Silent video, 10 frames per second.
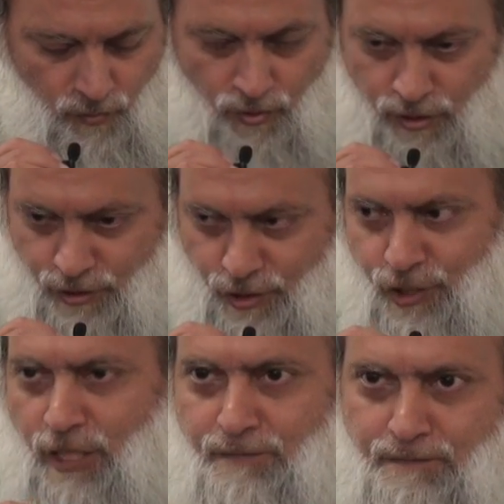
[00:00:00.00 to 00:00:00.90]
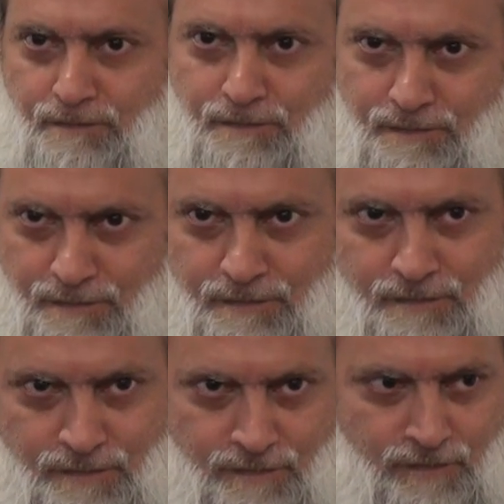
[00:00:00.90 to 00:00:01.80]
Words are cheap.
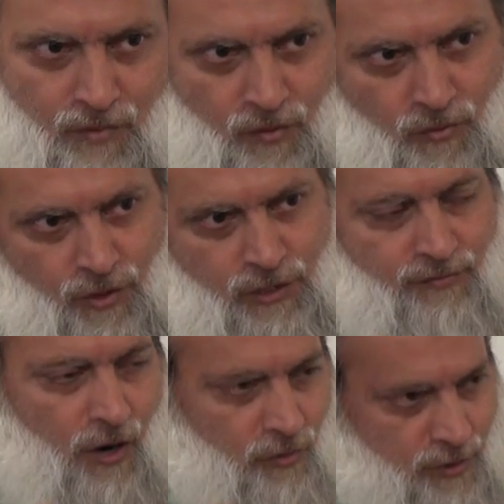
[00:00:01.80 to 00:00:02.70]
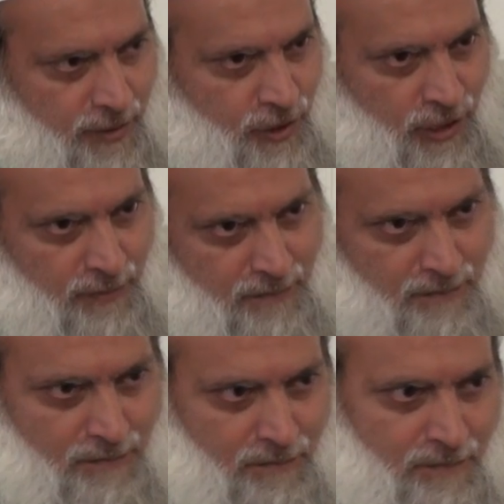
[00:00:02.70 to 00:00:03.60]
Words have always been cheap.
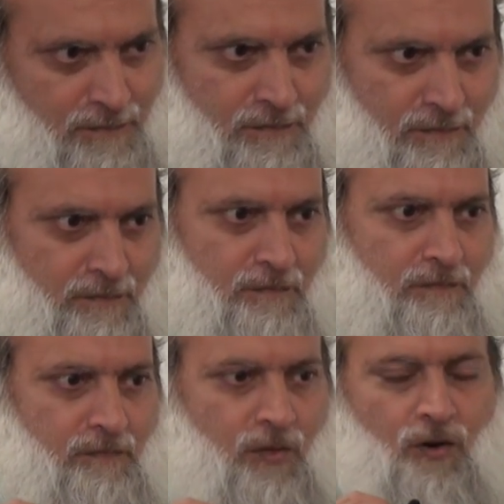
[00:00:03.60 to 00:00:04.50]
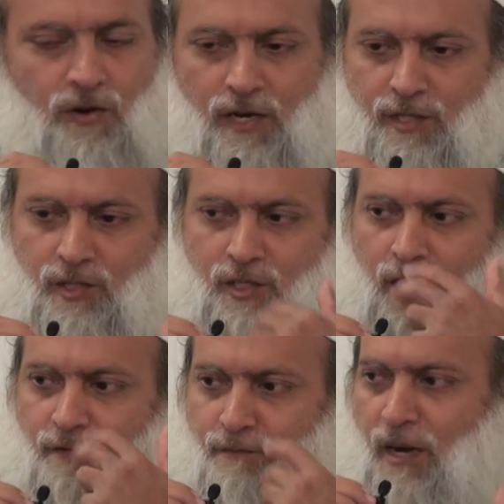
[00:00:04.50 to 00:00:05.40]
You know, it doesn't
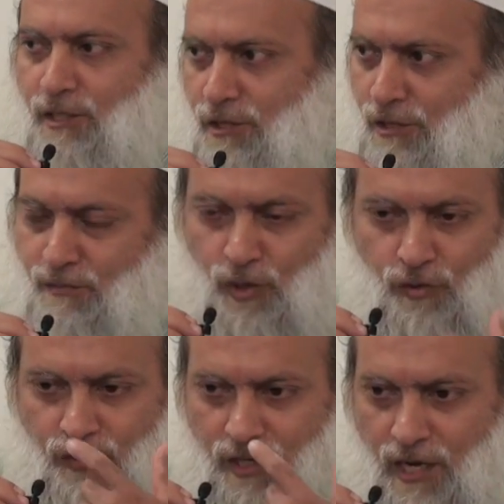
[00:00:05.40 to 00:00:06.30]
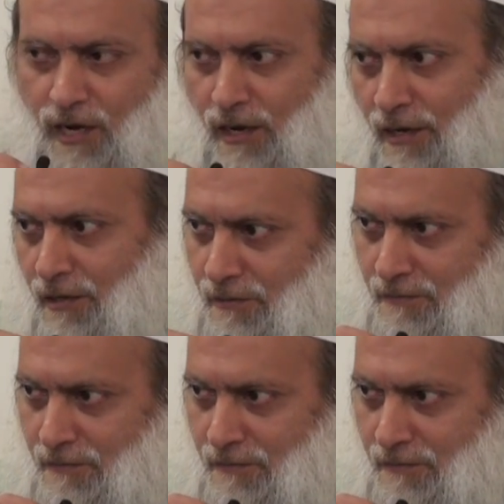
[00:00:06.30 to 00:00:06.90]
take much to move the tongue.